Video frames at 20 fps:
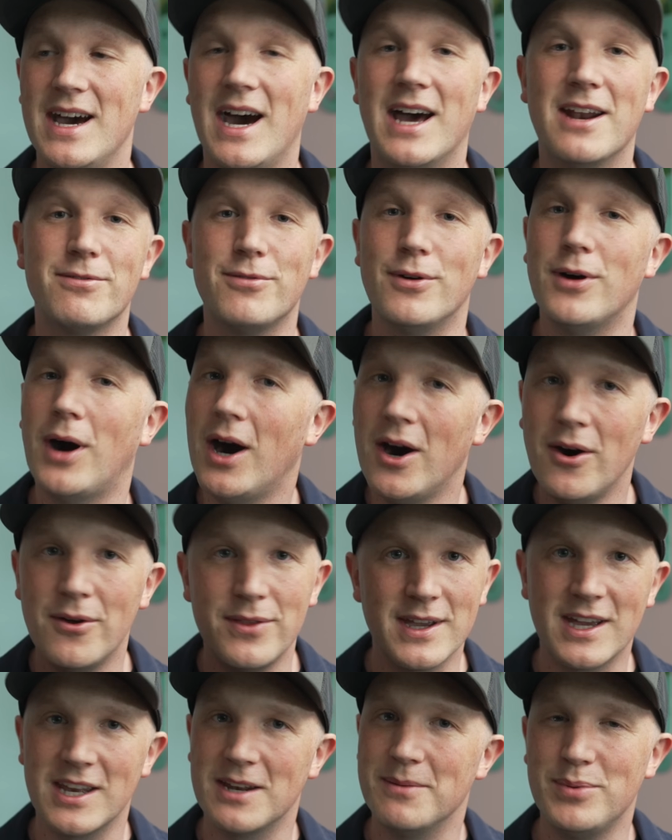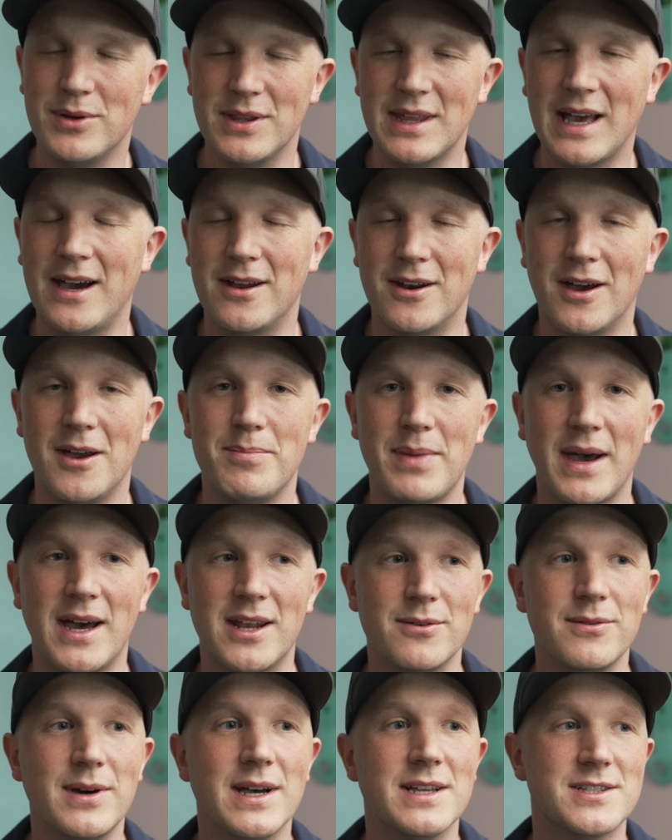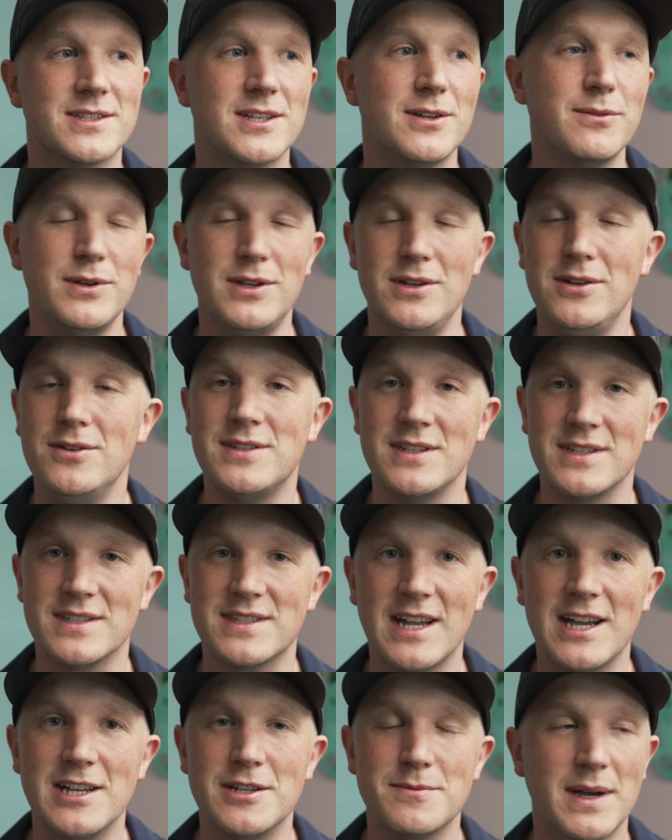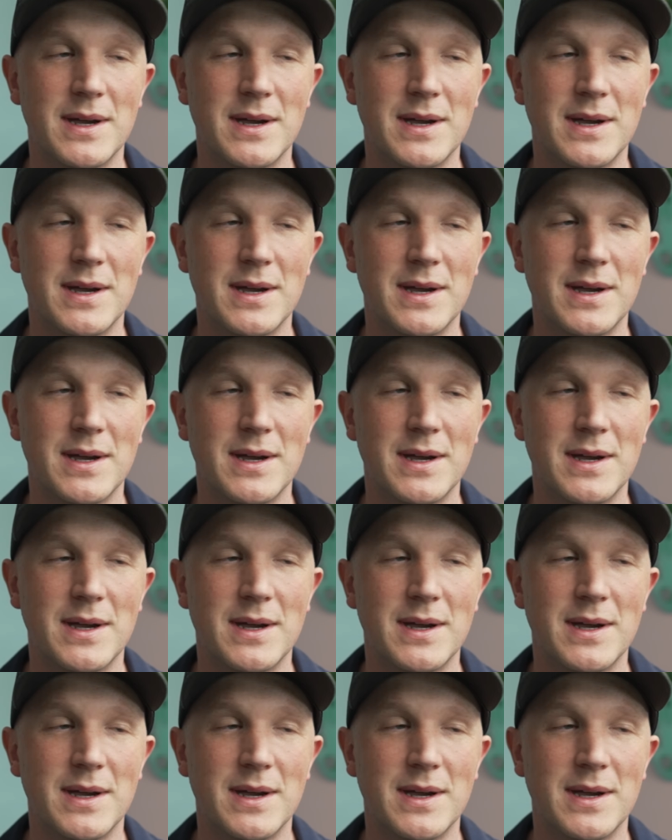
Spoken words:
And I thought, oh, they're gonna put that on iPadOS, so when you're using Stage